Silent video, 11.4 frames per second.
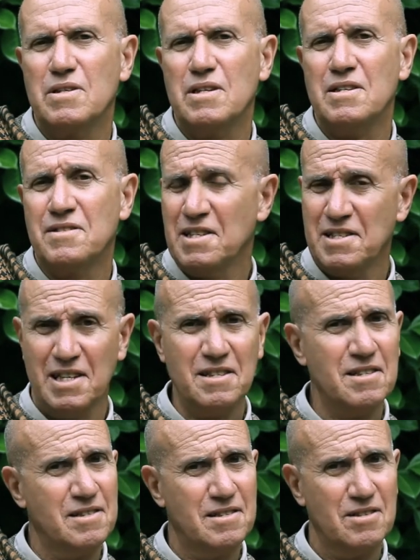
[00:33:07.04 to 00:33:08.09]
is this
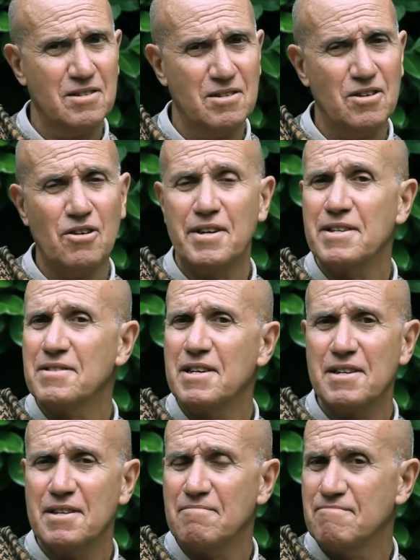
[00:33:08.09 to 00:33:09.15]
it? Or is
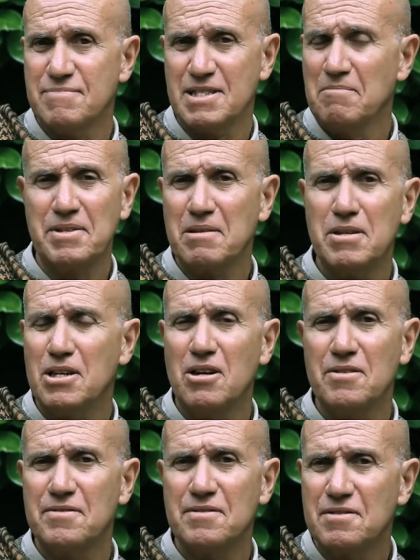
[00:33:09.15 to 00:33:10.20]
there uh, something
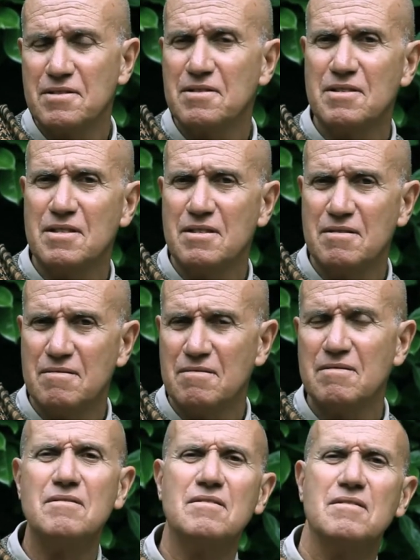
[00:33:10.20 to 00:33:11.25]
beyond
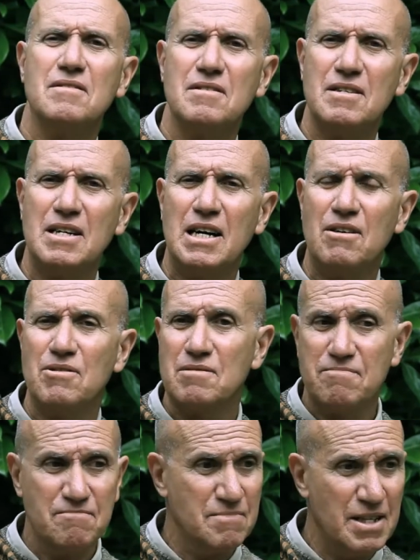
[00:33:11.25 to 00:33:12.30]
our
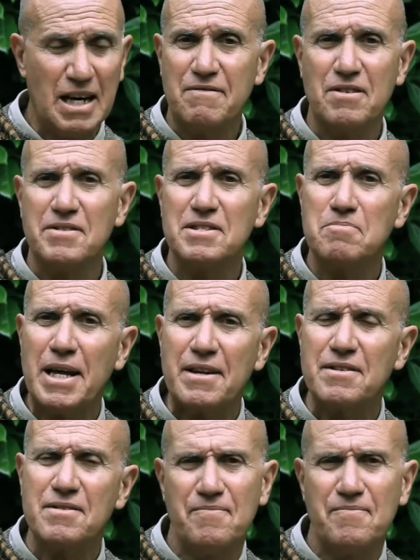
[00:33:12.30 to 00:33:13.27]
life on this planet?